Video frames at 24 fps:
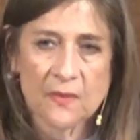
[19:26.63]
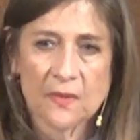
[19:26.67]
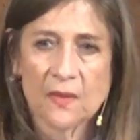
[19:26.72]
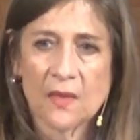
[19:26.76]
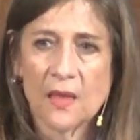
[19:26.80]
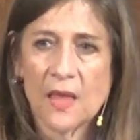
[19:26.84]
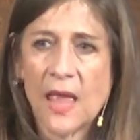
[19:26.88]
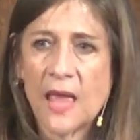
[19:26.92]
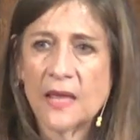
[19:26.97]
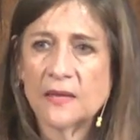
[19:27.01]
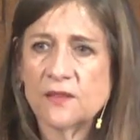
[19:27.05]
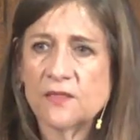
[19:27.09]

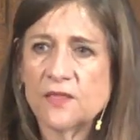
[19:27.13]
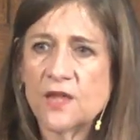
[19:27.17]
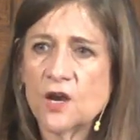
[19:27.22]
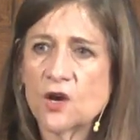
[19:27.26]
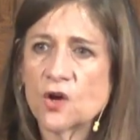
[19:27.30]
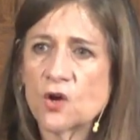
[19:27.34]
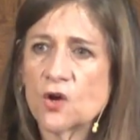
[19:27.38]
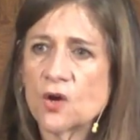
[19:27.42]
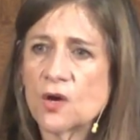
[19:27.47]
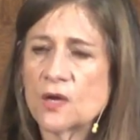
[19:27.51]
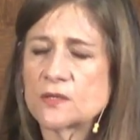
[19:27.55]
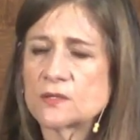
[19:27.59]
And
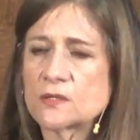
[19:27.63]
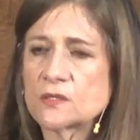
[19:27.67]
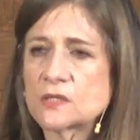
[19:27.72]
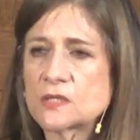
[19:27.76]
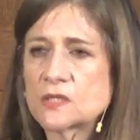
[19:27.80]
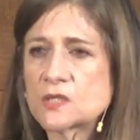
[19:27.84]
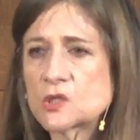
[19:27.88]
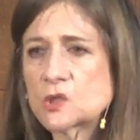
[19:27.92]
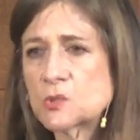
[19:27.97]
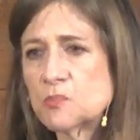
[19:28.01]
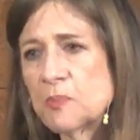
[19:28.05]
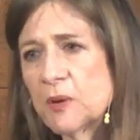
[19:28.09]
their
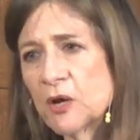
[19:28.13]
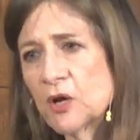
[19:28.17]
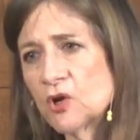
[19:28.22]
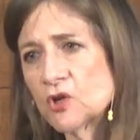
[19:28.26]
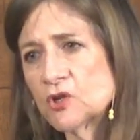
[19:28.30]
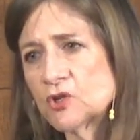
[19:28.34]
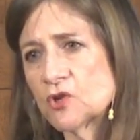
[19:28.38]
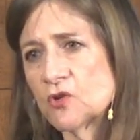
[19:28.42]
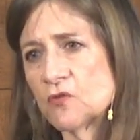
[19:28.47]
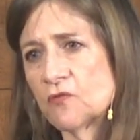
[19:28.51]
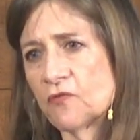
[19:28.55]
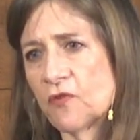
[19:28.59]

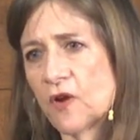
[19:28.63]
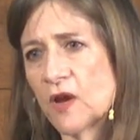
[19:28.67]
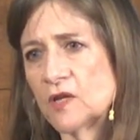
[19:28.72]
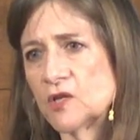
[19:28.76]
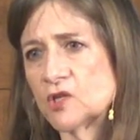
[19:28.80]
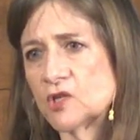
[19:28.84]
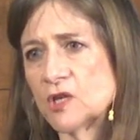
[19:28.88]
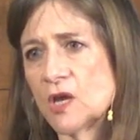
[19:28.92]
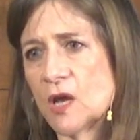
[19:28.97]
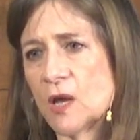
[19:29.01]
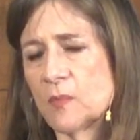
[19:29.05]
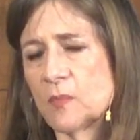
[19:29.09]
spiritual
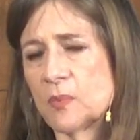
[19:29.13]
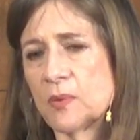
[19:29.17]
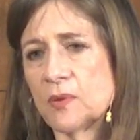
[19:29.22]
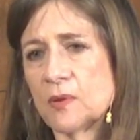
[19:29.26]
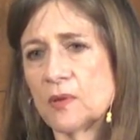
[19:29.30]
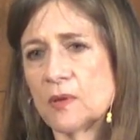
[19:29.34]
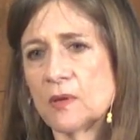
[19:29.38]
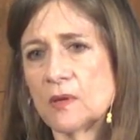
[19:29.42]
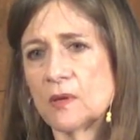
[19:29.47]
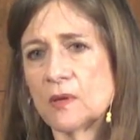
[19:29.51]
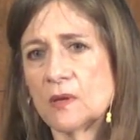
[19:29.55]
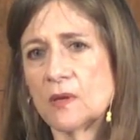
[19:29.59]
friendship
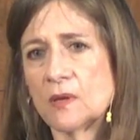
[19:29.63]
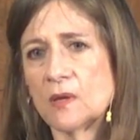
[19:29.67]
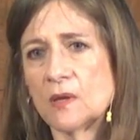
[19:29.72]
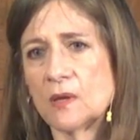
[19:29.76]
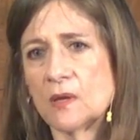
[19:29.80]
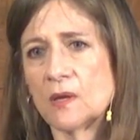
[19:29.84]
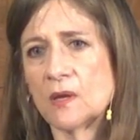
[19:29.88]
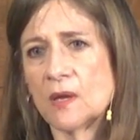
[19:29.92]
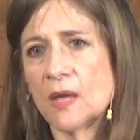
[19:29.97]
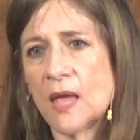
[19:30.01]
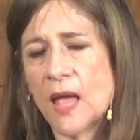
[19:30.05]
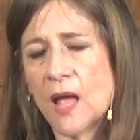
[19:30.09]

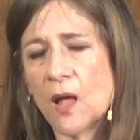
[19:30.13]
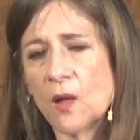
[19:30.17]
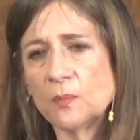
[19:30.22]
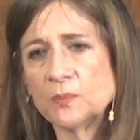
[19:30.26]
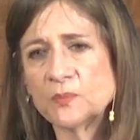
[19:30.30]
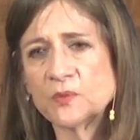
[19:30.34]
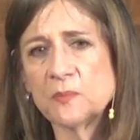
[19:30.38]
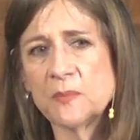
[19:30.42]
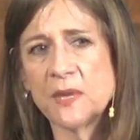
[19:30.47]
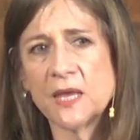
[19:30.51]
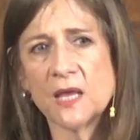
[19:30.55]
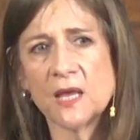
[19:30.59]

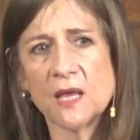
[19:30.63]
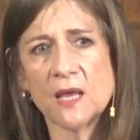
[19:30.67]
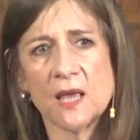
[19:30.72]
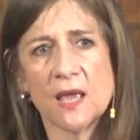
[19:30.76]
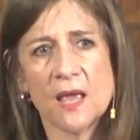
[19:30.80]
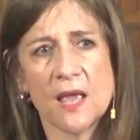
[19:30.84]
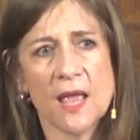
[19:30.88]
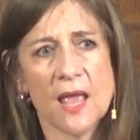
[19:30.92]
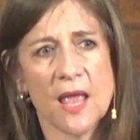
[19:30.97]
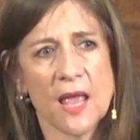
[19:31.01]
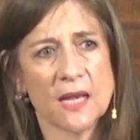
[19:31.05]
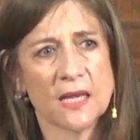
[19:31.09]
helped me
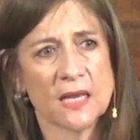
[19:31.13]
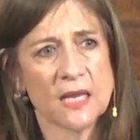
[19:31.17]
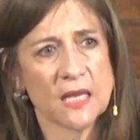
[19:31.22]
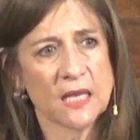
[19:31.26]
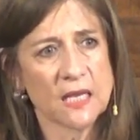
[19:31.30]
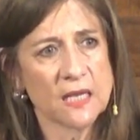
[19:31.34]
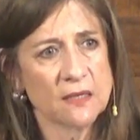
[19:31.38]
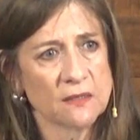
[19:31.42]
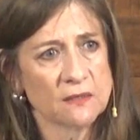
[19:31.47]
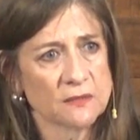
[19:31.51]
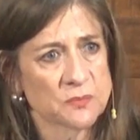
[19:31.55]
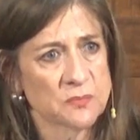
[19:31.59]
and
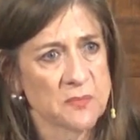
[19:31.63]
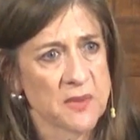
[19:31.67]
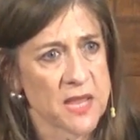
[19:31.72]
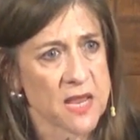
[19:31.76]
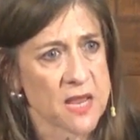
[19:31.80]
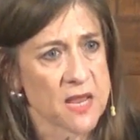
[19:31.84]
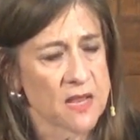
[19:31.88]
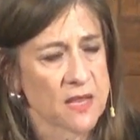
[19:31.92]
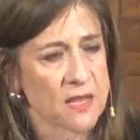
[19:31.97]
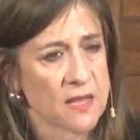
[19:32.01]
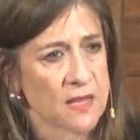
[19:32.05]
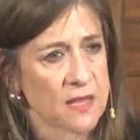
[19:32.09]
healed
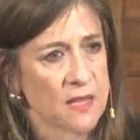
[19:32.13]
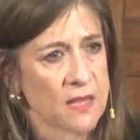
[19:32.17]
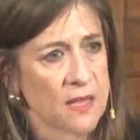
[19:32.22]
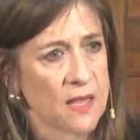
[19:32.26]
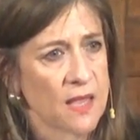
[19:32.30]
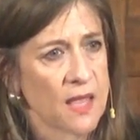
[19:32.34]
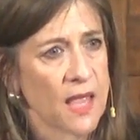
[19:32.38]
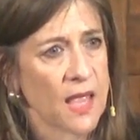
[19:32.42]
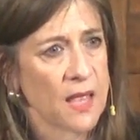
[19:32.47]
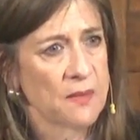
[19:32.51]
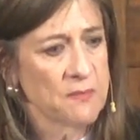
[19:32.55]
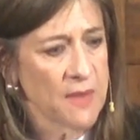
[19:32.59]
me
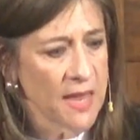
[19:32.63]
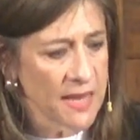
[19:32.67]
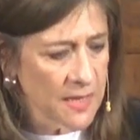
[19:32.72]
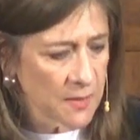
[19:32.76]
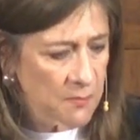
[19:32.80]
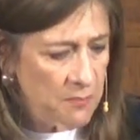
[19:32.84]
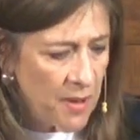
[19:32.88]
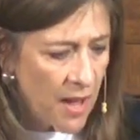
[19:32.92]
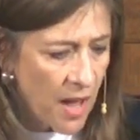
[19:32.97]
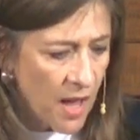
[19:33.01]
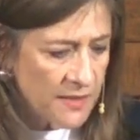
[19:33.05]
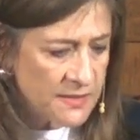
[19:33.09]
and made
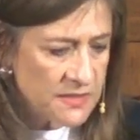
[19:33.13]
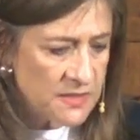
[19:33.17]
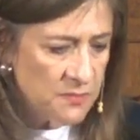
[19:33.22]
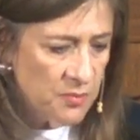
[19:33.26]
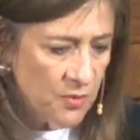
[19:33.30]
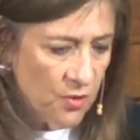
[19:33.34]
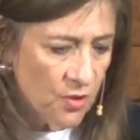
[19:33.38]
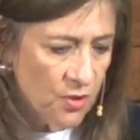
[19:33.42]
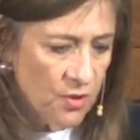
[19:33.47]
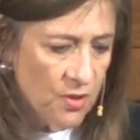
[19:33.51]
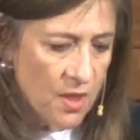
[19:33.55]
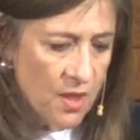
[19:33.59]
it
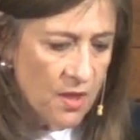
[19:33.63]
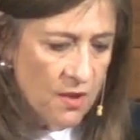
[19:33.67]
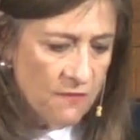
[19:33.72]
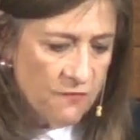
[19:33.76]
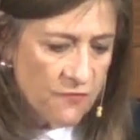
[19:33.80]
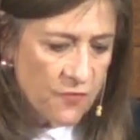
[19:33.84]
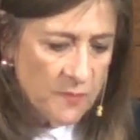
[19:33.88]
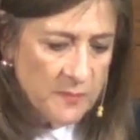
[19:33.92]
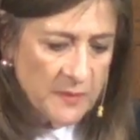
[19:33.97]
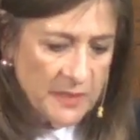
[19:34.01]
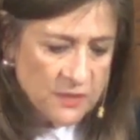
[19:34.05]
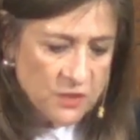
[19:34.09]
possible
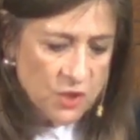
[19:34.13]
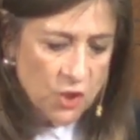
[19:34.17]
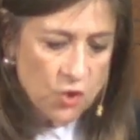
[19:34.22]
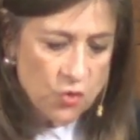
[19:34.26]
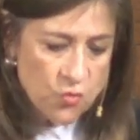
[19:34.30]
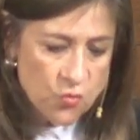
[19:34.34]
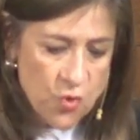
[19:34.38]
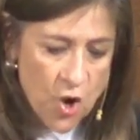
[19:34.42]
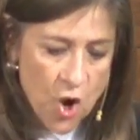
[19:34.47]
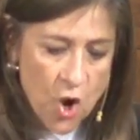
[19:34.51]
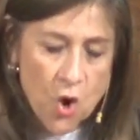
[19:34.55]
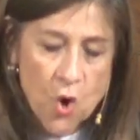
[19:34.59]
for me to
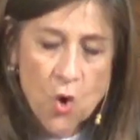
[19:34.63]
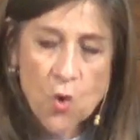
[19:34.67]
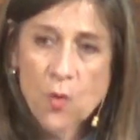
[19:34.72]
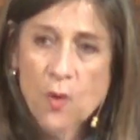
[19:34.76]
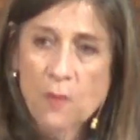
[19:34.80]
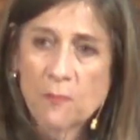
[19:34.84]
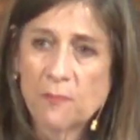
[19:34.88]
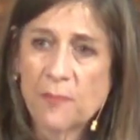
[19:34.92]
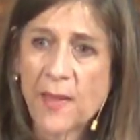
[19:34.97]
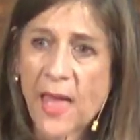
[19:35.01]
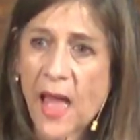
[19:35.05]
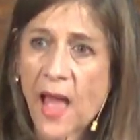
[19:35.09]
grow
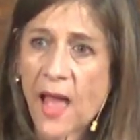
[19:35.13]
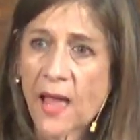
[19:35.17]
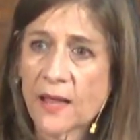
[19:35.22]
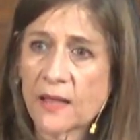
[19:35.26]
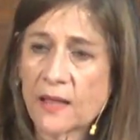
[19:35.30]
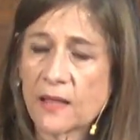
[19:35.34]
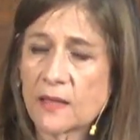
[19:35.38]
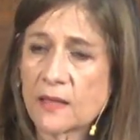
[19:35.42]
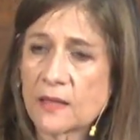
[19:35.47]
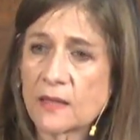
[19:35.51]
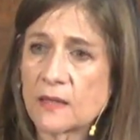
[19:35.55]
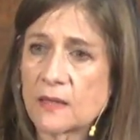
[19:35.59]

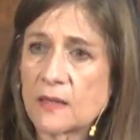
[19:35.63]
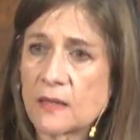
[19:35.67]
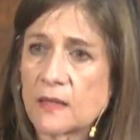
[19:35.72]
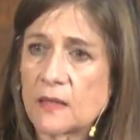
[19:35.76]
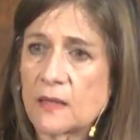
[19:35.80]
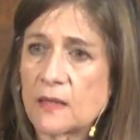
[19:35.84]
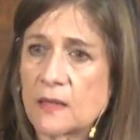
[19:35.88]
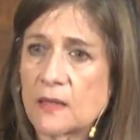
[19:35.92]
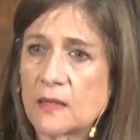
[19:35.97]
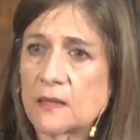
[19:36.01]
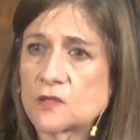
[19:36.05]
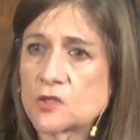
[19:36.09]
back
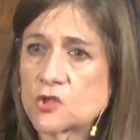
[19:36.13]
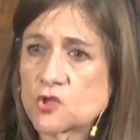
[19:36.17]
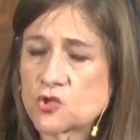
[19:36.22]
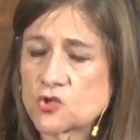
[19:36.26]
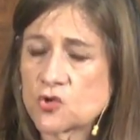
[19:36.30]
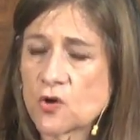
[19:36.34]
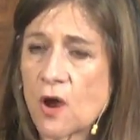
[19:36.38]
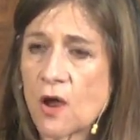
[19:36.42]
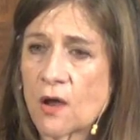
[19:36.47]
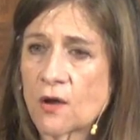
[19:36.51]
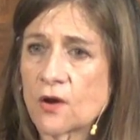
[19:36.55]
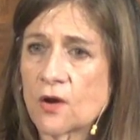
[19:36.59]

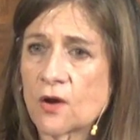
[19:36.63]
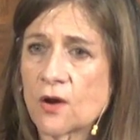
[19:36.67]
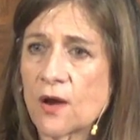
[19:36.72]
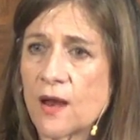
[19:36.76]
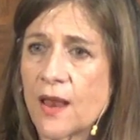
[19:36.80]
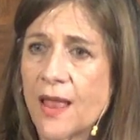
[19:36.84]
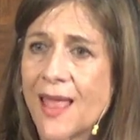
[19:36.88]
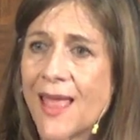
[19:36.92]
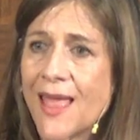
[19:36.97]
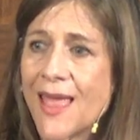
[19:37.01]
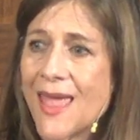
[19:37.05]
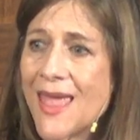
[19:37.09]
stronger.
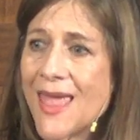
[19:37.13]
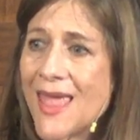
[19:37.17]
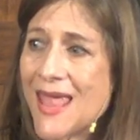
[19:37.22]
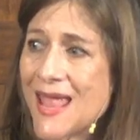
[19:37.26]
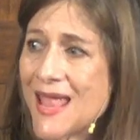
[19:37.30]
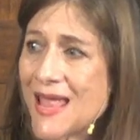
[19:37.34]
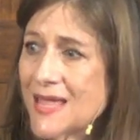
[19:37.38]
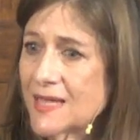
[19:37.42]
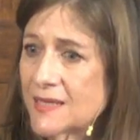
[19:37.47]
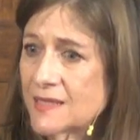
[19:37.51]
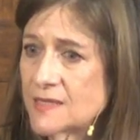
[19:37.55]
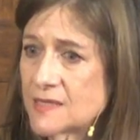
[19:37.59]

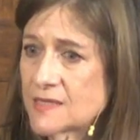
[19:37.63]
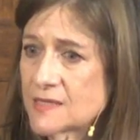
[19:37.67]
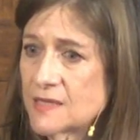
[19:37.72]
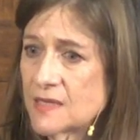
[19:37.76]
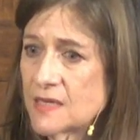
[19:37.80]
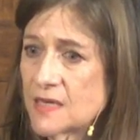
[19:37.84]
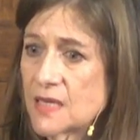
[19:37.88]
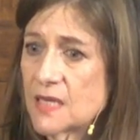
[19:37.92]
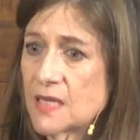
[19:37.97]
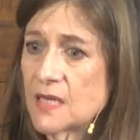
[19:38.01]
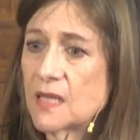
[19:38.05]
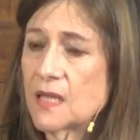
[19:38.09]
And
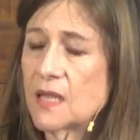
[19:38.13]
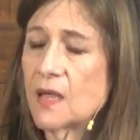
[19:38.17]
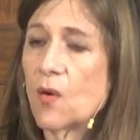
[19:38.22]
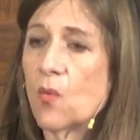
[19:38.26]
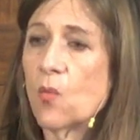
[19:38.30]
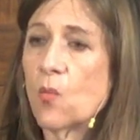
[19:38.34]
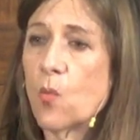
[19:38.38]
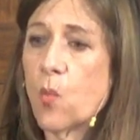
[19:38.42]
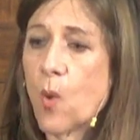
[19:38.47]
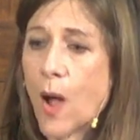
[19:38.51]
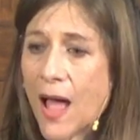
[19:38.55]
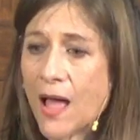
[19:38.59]

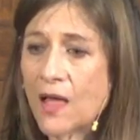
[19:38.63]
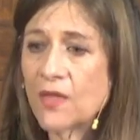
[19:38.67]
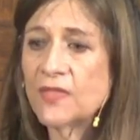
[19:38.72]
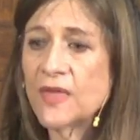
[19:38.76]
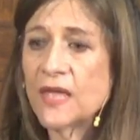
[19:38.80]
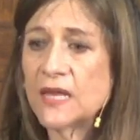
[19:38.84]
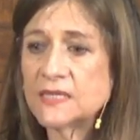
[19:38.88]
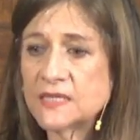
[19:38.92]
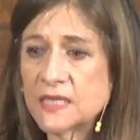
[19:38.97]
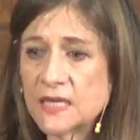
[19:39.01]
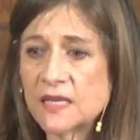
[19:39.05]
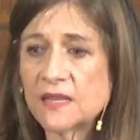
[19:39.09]
while
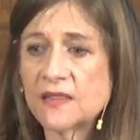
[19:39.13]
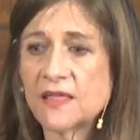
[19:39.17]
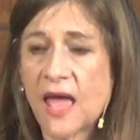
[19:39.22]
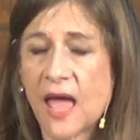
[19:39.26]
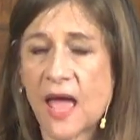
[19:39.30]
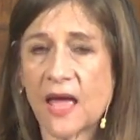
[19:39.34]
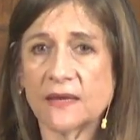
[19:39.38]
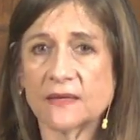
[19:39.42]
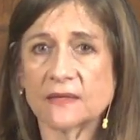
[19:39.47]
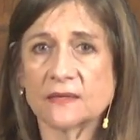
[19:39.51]
they did that,